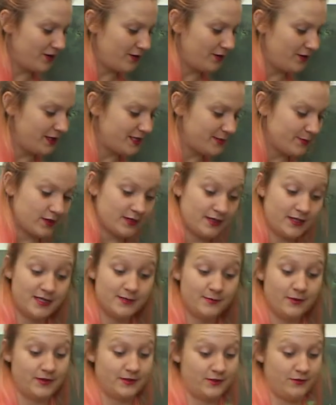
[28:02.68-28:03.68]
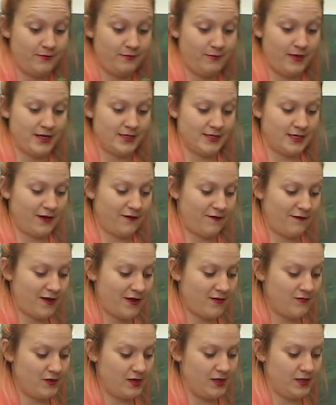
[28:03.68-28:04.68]
go in these pots. These pots are amazing. I
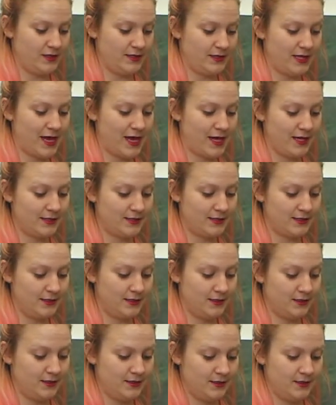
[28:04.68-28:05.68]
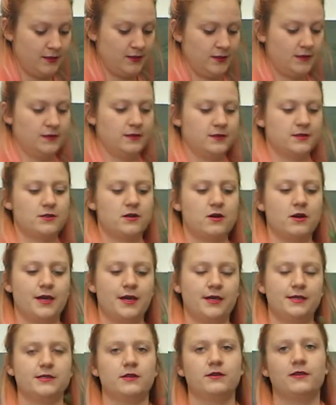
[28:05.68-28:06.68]
found these at
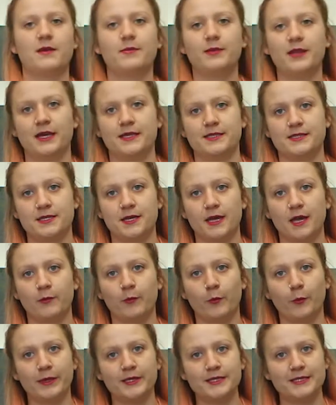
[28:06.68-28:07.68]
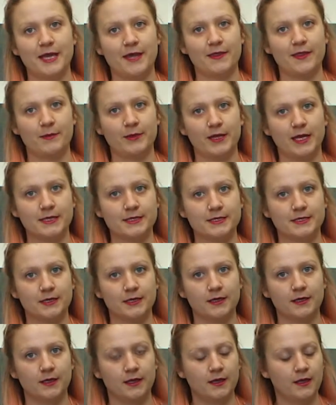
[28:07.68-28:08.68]
Starkers. Look, they're plastic. I'm a bit sad they're
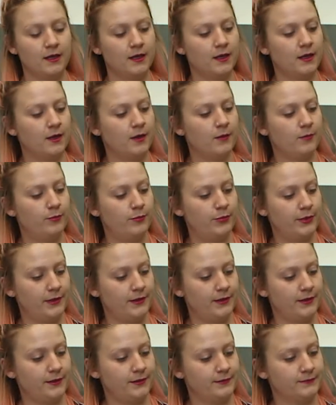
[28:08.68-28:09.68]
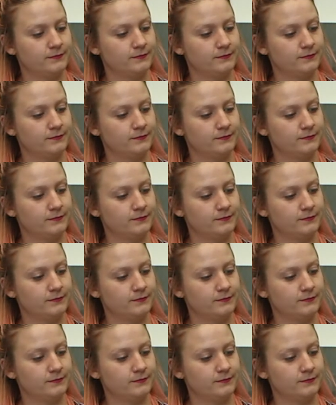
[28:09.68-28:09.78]
plastic, but